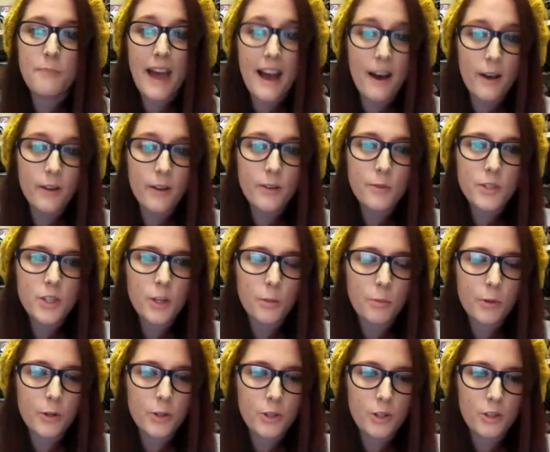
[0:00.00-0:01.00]
Bound, which you're
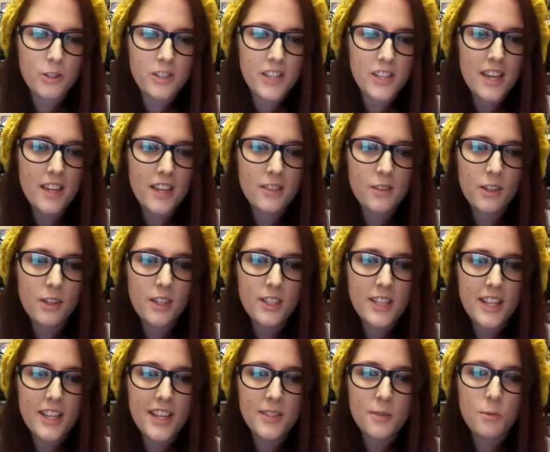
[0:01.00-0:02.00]
producing. So can you
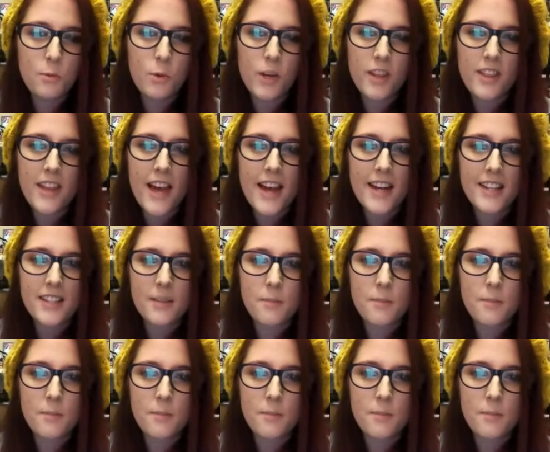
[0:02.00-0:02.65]
tell us what that is